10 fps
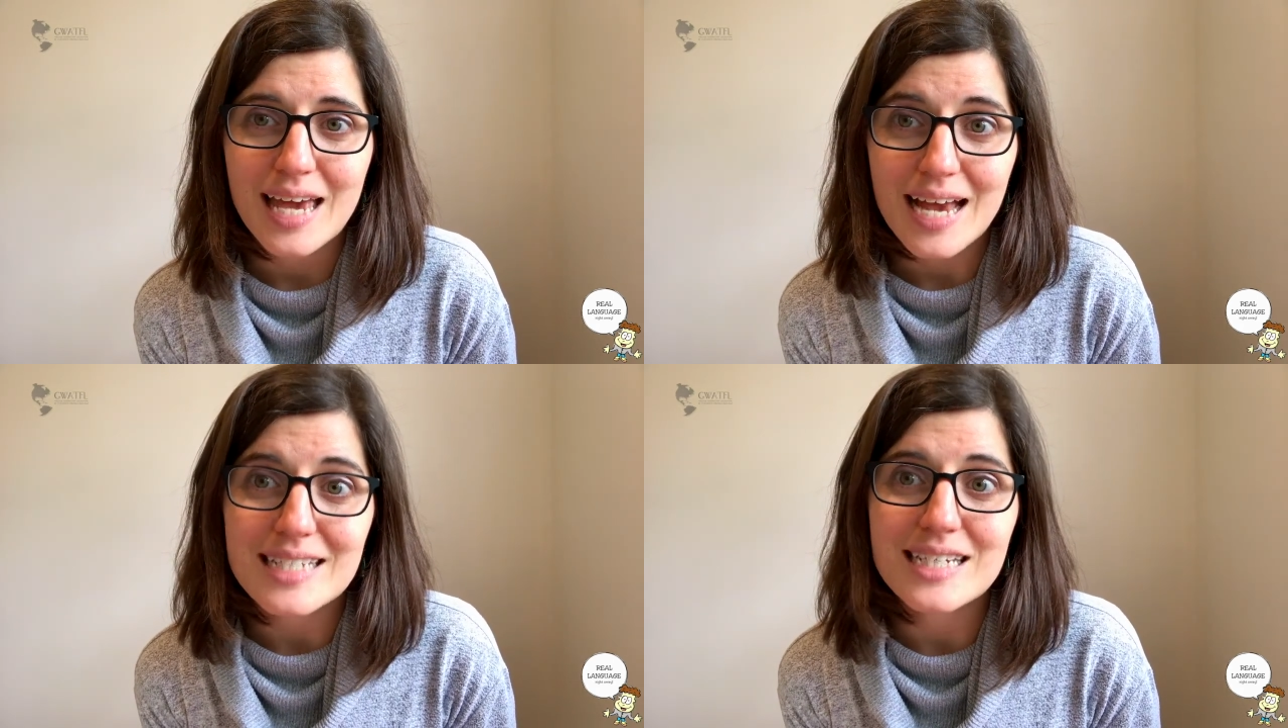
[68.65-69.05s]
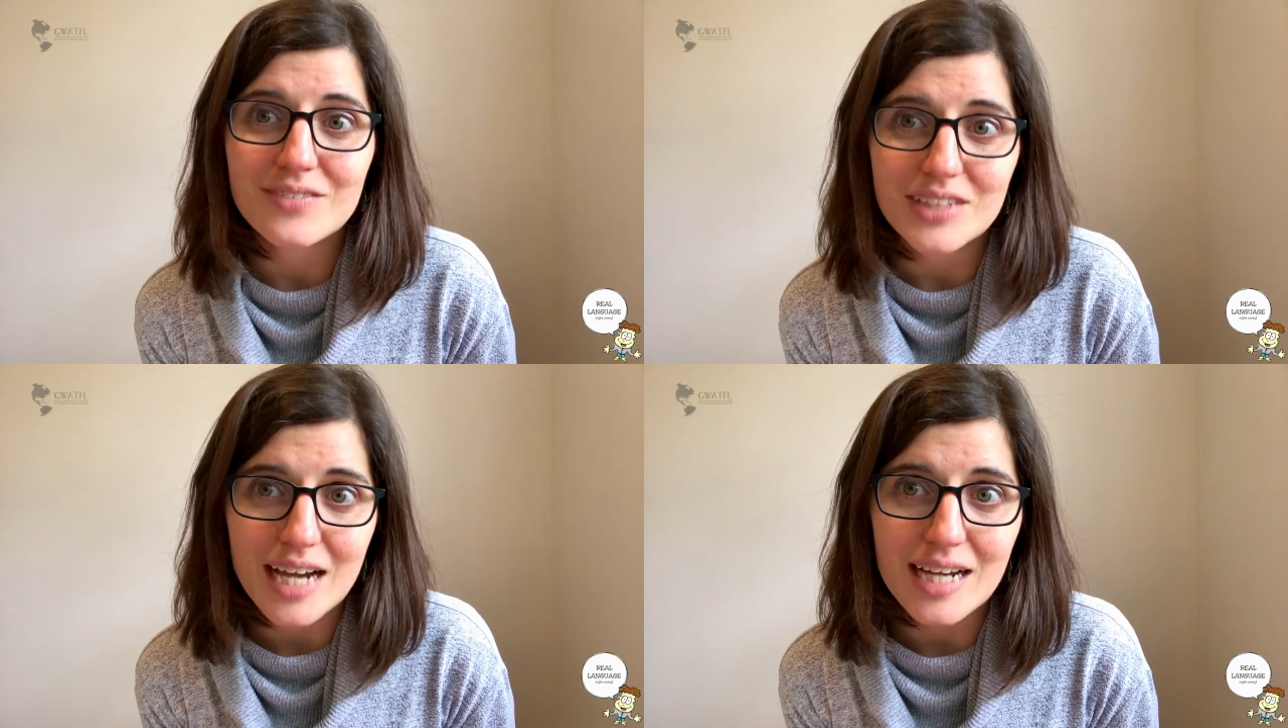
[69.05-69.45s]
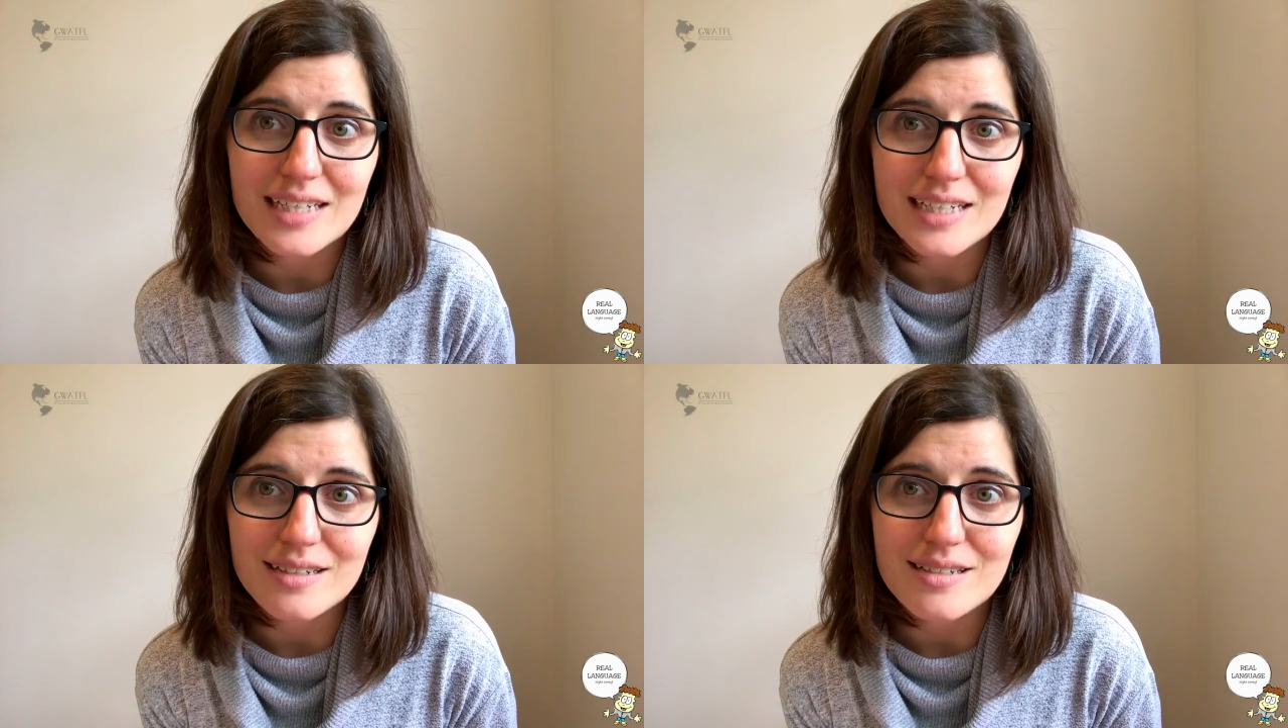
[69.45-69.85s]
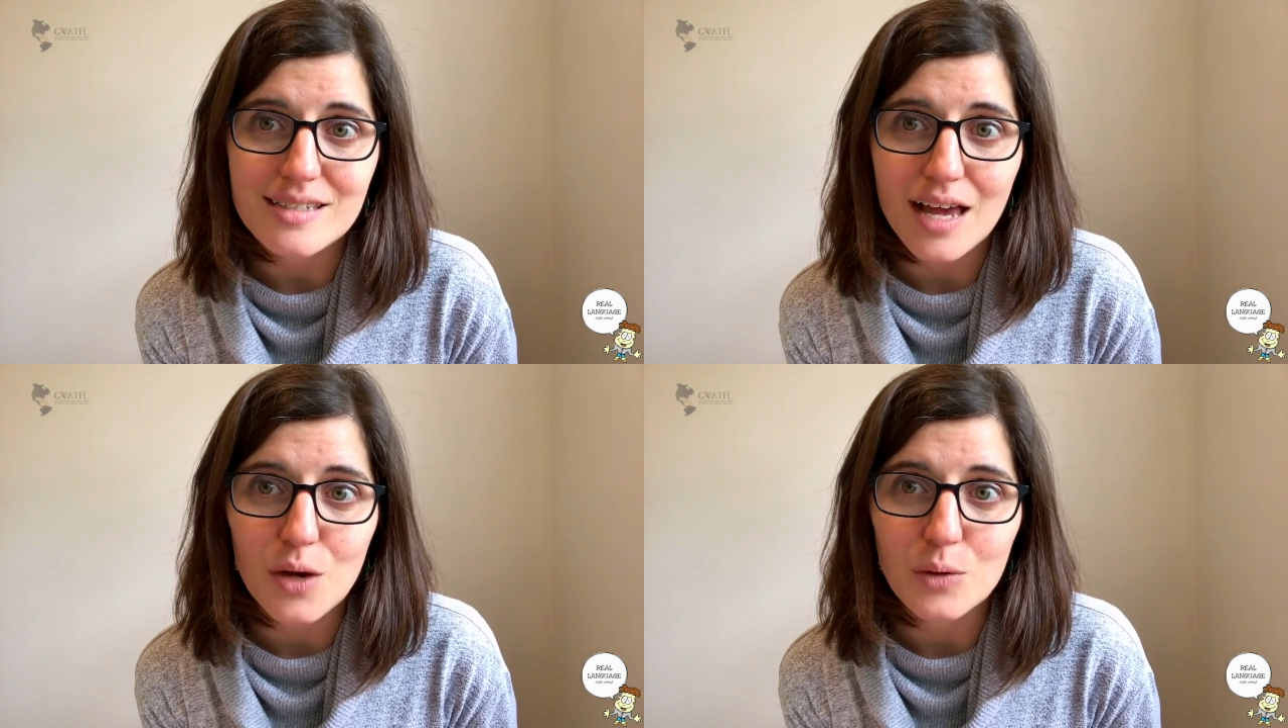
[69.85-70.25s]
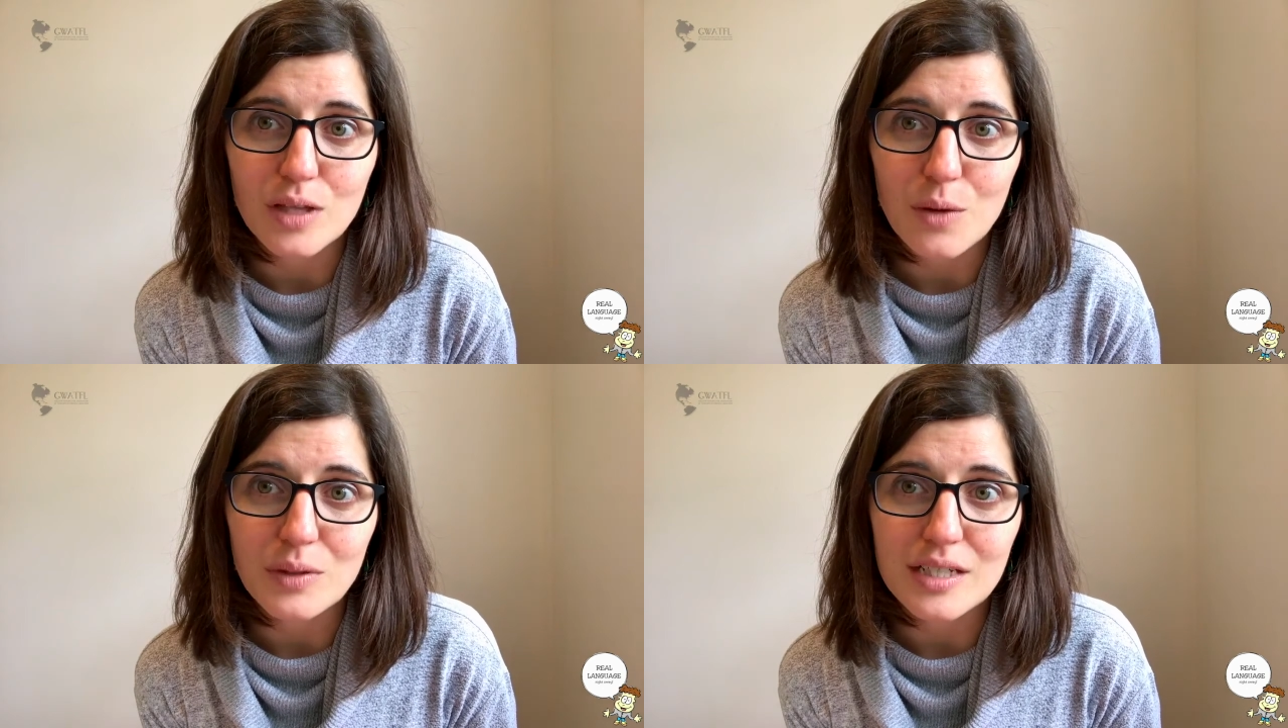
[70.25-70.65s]
activity ideas that go
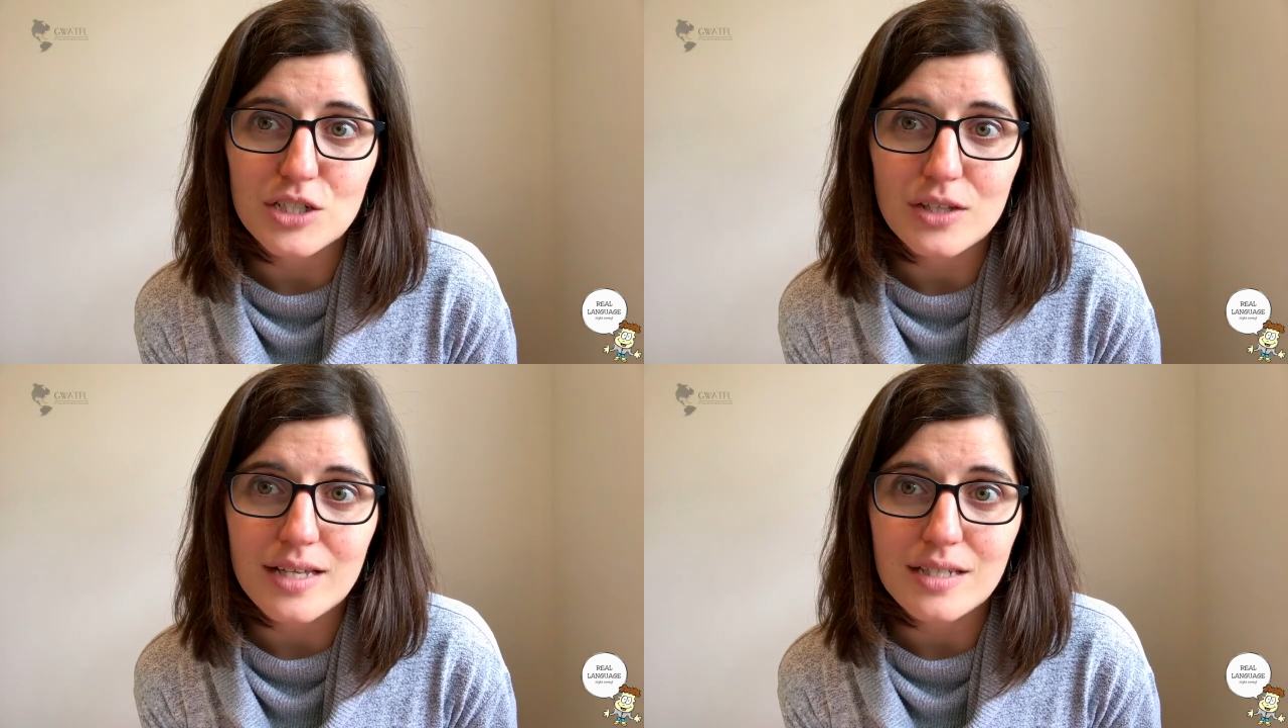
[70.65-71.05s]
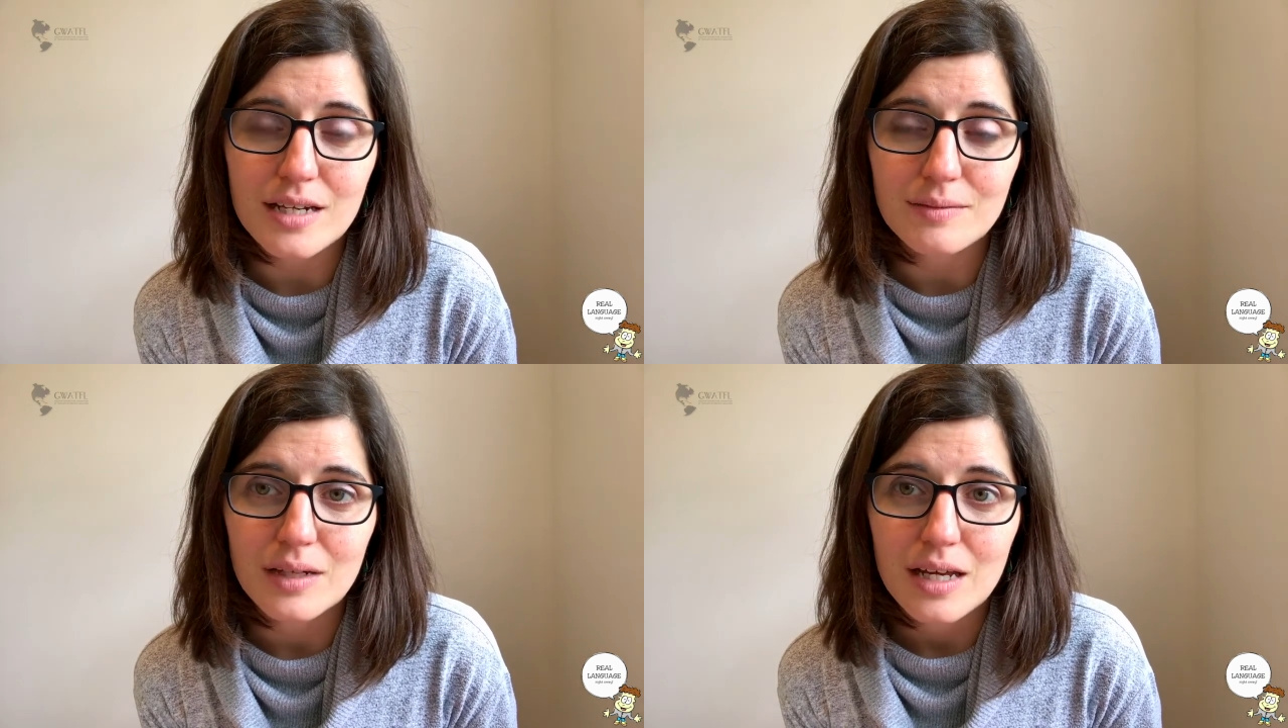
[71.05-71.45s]
along with each lesson.